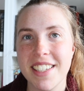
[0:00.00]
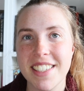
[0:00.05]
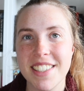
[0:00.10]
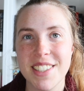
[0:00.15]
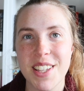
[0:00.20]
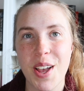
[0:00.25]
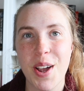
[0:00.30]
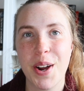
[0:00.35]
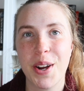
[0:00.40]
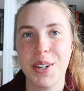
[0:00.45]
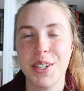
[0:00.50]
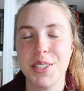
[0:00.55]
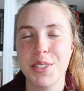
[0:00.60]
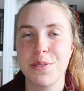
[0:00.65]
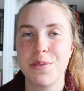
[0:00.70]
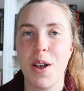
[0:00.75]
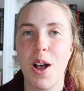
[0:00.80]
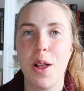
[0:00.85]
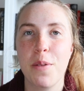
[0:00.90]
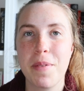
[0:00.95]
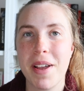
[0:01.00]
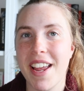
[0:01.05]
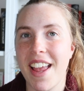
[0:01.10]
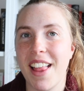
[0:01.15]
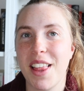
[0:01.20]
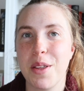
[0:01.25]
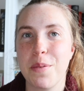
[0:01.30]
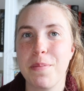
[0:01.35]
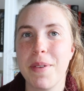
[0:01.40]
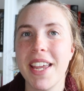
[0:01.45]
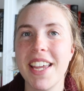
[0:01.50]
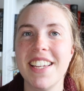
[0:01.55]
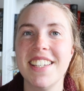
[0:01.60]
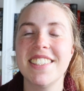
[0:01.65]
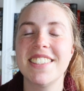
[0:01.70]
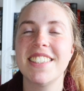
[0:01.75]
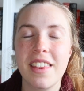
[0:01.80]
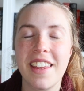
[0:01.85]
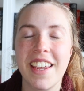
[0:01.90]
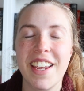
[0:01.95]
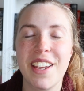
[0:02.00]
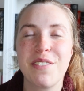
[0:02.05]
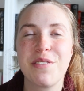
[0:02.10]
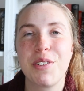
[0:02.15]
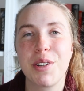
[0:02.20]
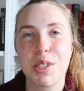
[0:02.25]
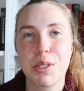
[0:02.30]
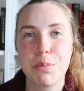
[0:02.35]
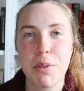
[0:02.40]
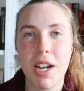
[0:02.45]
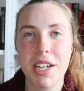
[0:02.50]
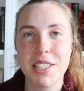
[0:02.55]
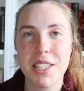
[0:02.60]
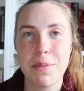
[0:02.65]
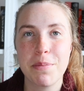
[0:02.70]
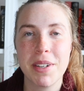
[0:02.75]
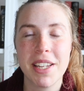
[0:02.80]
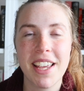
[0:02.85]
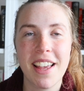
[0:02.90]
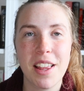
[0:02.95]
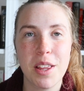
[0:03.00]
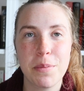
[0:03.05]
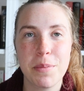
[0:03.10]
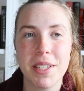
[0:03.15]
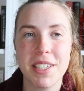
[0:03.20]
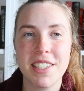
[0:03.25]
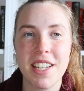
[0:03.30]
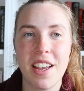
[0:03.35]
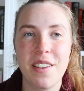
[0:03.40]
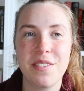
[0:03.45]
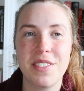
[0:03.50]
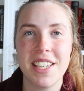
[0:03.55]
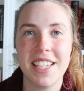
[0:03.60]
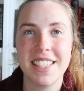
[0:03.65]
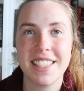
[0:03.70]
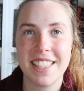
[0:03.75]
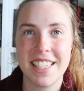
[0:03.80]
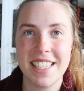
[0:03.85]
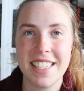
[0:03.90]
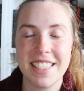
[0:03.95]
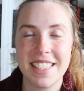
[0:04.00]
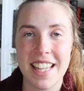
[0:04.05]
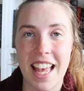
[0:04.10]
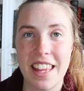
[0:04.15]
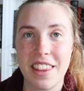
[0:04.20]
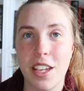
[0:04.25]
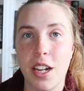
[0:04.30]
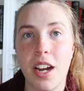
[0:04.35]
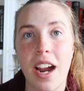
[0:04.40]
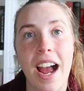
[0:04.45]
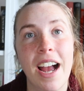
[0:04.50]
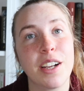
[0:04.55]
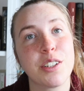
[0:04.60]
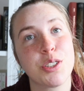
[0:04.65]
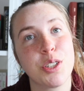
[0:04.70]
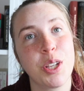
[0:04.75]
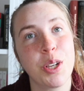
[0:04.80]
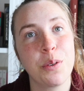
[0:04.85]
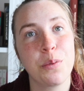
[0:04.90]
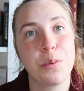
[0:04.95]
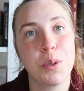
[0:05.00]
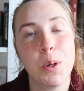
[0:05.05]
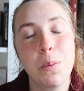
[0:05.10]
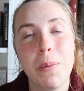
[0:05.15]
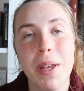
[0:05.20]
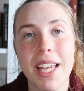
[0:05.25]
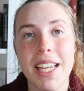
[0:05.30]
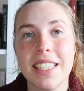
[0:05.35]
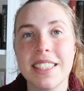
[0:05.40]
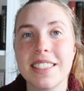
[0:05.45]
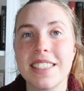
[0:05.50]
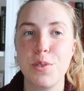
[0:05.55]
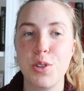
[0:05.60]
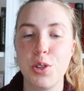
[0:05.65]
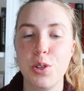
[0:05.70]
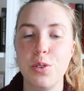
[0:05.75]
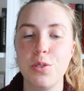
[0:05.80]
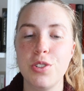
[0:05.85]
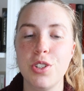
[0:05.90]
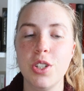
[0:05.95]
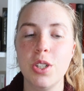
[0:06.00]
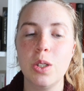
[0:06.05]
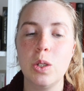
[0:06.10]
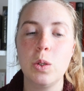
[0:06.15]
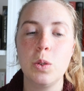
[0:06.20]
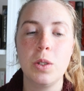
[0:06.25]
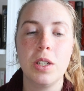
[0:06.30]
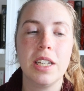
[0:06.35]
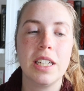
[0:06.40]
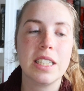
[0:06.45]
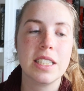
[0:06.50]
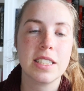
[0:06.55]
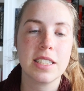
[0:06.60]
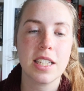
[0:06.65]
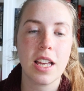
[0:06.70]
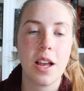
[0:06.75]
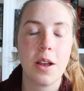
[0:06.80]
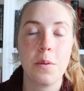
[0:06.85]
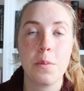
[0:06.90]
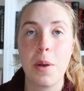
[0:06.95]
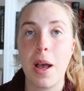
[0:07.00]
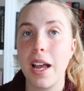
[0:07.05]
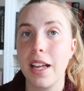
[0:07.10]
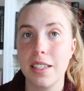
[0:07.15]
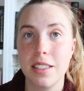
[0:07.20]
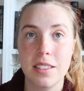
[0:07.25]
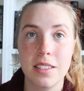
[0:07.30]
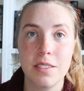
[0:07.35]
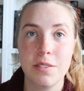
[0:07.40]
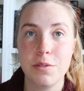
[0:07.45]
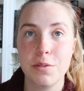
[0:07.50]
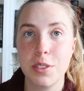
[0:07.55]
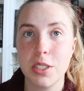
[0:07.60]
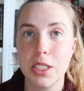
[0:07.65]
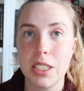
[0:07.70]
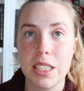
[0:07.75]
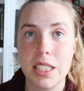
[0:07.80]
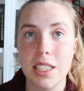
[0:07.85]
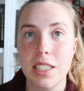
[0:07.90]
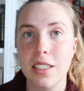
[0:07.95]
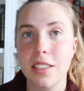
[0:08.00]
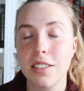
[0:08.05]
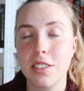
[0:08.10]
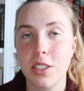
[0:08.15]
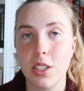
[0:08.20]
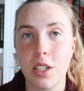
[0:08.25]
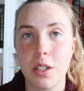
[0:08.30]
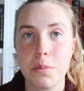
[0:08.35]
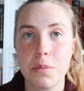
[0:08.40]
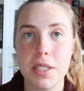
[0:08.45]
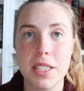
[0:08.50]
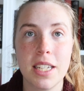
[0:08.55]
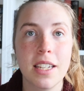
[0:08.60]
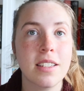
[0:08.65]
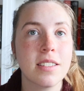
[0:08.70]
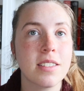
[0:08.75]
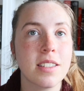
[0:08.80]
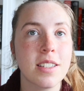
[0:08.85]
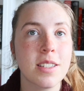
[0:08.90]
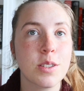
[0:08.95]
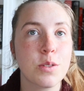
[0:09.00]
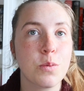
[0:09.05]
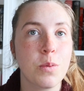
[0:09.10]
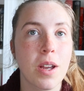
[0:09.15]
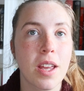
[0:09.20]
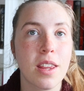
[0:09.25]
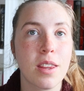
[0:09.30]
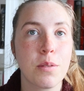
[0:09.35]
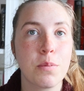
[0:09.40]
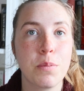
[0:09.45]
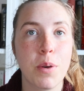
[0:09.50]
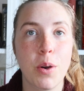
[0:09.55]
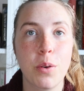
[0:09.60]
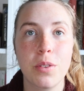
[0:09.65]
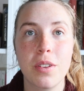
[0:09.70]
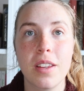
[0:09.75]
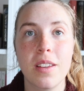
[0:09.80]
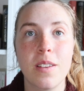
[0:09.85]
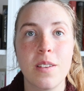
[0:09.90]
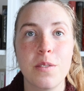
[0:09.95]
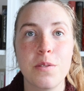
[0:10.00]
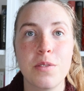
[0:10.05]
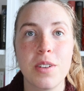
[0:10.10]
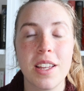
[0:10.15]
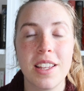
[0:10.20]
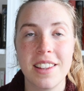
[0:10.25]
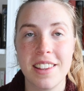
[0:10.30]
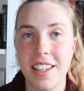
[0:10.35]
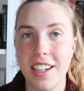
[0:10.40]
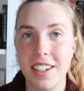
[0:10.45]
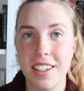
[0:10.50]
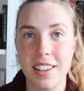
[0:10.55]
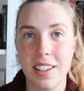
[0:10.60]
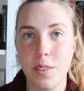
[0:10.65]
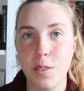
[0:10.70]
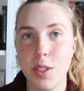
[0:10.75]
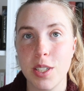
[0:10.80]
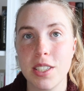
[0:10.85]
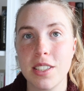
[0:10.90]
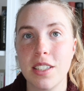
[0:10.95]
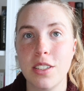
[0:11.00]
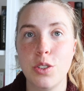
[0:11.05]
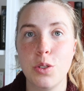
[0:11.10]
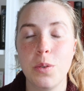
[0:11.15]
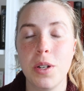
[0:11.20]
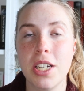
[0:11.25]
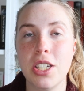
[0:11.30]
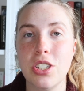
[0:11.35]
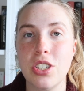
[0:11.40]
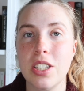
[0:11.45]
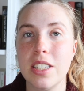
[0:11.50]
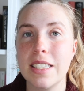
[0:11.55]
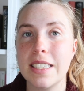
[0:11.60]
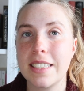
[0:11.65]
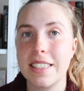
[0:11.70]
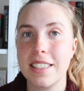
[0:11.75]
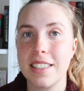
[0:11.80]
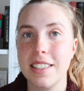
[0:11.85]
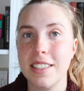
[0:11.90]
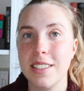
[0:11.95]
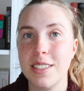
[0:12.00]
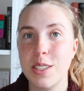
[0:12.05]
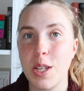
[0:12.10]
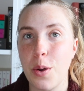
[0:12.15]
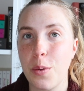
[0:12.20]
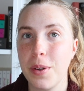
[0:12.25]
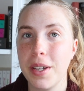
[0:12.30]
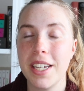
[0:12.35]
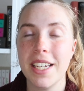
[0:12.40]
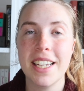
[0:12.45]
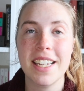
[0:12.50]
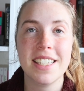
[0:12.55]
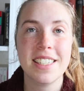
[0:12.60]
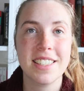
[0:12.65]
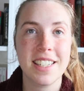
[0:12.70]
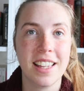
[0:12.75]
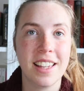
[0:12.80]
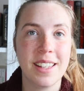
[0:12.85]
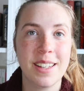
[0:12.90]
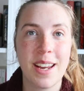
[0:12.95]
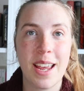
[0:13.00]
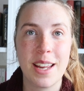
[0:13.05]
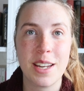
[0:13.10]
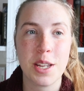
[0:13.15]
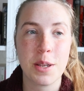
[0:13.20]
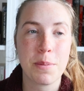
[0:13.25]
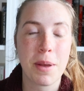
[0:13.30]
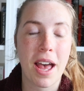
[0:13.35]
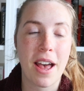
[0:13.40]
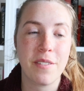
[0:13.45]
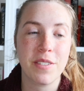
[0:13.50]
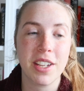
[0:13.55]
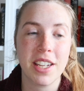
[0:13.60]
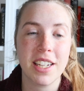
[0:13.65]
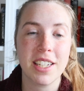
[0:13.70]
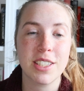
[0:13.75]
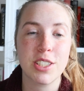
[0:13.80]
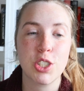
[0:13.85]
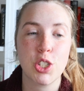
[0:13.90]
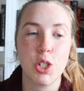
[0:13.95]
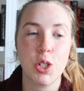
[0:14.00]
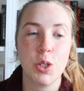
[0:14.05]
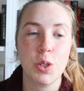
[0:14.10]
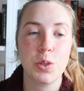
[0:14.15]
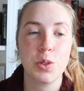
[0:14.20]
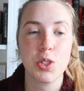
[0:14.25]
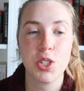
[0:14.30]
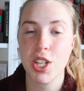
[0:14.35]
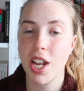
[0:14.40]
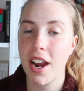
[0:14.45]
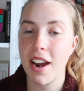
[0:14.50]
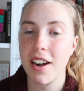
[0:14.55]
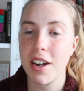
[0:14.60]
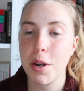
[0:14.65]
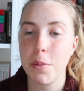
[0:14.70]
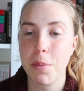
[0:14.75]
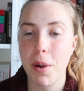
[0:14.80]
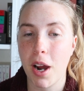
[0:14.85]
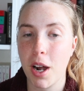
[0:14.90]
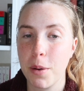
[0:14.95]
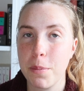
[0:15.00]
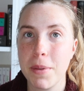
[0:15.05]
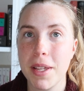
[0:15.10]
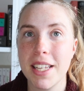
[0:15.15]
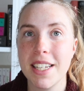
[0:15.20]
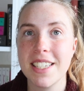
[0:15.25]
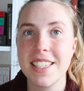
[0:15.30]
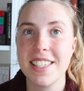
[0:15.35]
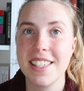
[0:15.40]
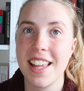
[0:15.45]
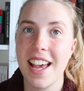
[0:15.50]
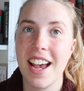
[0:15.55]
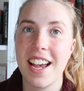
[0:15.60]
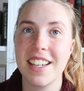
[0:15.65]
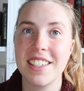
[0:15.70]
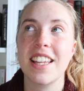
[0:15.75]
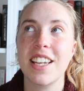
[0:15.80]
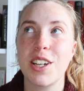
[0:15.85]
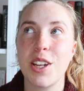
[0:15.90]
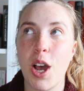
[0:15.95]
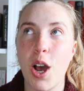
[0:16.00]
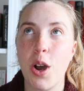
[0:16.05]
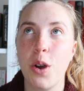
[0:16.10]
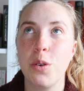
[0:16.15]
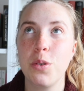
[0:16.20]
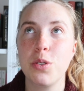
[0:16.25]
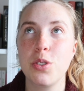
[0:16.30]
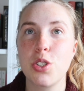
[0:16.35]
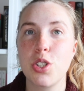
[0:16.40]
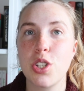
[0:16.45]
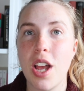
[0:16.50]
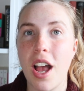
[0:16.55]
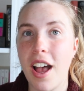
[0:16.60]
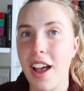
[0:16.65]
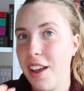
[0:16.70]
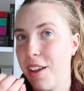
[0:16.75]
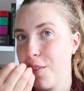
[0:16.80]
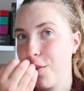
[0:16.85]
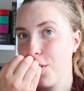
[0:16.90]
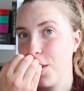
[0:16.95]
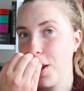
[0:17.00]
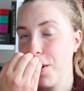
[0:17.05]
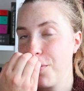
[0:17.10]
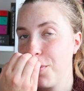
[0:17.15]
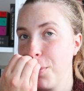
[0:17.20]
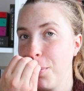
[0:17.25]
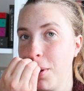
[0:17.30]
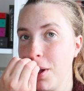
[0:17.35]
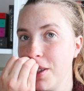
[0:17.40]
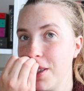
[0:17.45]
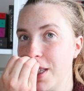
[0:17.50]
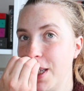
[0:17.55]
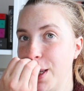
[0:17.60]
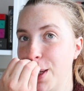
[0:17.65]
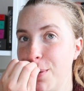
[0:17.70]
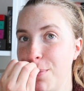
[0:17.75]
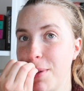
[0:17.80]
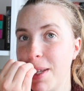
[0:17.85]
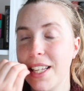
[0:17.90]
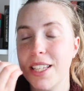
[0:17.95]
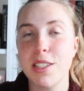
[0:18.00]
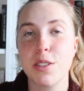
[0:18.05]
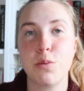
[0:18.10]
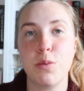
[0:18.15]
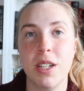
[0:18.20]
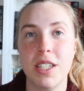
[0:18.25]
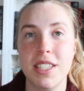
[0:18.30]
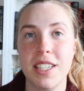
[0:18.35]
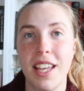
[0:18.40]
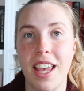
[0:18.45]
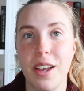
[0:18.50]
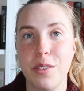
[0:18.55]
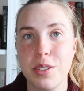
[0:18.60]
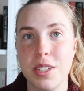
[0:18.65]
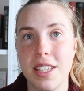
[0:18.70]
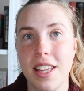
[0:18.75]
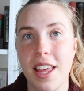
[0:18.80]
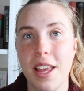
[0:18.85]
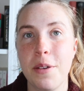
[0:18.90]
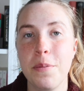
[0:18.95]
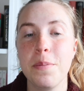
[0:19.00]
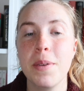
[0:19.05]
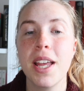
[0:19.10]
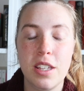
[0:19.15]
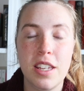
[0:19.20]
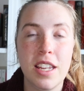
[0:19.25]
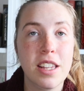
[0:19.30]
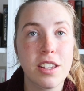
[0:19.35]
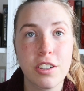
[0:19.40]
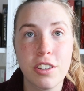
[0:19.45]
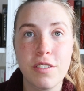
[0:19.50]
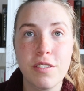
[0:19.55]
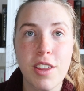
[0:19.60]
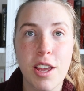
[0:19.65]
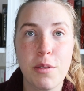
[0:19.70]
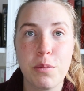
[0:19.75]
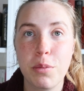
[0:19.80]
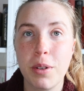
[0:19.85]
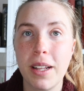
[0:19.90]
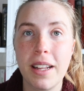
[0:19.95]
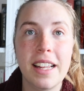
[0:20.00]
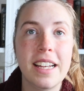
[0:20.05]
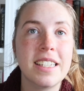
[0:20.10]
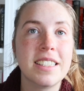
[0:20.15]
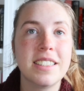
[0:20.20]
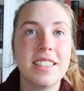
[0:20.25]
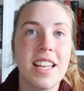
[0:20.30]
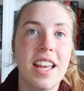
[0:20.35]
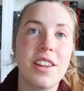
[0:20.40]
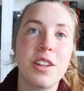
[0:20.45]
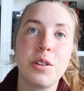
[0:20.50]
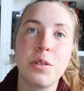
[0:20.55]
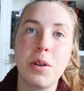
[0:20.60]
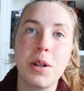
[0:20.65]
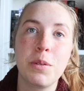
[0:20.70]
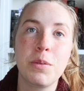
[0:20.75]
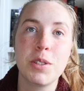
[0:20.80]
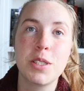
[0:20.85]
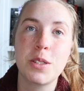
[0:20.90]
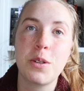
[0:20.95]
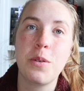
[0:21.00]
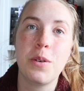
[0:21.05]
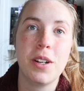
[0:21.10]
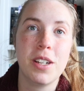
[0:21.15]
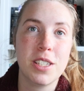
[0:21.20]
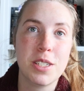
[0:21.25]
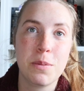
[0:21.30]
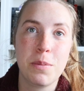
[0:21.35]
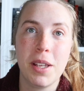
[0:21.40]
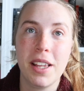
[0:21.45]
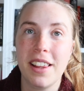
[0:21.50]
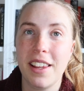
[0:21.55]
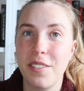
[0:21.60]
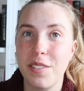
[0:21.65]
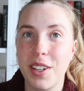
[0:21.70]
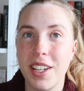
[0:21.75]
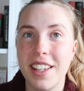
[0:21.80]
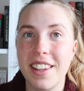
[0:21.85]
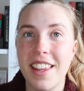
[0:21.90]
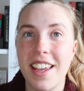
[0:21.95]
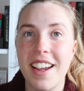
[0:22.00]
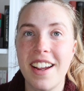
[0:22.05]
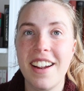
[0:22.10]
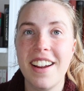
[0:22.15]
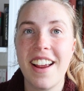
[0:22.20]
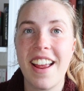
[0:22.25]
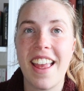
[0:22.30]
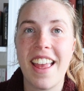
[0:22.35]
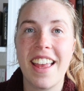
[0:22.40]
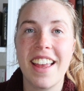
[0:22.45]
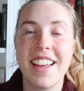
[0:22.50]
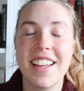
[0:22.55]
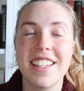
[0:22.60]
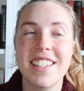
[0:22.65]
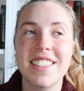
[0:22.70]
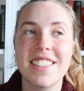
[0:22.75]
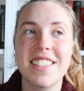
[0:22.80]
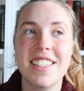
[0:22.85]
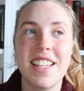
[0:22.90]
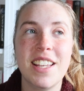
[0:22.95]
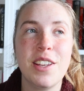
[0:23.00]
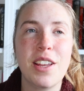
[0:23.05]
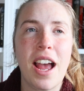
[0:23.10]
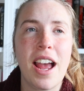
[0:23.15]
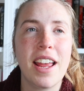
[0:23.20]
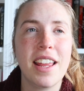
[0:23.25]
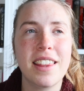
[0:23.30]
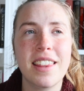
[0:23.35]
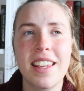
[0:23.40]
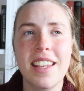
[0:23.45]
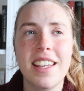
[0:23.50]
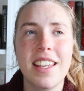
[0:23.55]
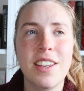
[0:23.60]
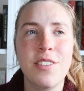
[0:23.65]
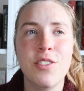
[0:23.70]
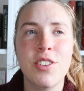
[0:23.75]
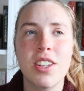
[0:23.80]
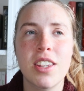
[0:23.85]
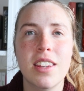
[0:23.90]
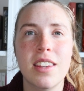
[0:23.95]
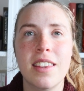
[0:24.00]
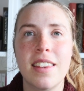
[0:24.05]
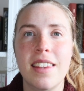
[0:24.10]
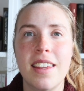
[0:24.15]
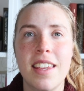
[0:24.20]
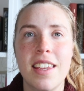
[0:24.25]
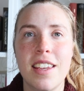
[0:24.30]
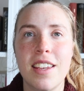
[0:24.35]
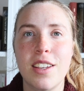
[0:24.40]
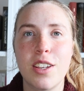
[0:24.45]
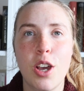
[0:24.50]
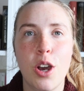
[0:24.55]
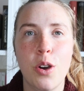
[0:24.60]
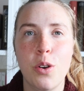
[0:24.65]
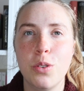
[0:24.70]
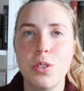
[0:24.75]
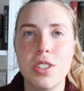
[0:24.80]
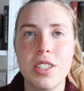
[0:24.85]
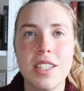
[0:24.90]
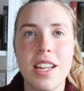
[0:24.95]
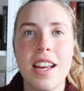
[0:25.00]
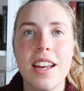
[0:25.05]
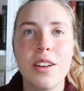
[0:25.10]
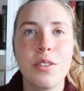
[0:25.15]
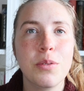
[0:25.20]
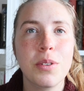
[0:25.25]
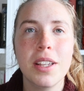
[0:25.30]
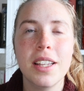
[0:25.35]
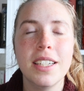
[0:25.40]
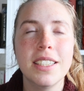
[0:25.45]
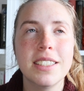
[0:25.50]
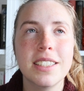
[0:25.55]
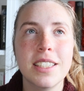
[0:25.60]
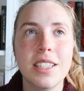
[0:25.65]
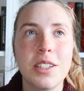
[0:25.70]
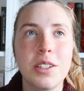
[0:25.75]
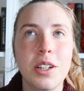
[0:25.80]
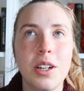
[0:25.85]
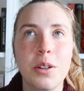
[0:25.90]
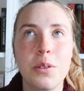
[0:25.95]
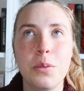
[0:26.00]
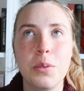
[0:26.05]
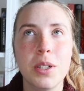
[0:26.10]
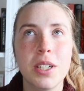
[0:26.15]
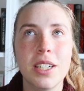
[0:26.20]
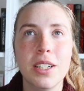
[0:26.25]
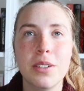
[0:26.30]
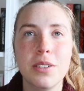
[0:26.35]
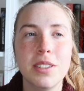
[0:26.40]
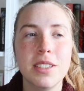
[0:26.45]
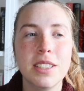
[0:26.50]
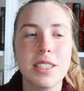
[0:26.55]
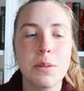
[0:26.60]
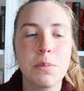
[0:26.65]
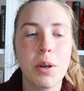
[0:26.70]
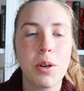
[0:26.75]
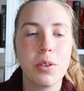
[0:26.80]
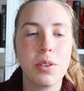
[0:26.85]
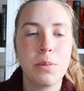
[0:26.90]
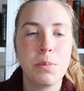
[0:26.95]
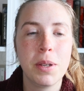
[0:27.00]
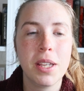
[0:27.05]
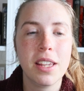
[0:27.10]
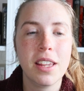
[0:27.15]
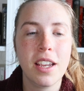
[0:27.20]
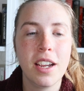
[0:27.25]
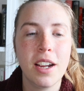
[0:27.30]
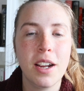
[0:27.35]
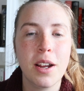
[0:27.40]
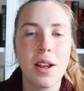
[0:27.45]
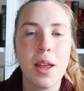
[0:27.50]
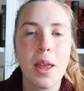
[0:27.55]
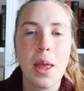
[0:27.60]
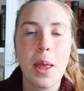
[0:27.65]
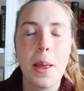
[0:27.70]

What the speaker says: is The Hardest Fall by Ella Mays. The forced proximity element of this is that they're actually roommates. Due to some unforeseen circumstances with both of their living situations, Zoe and Dylan end up having to share an apartment that the coach of the football team is renting out to them. Neither of them realized the other one was going to be living there, and I think even the coach didn't realize they were going to both be there.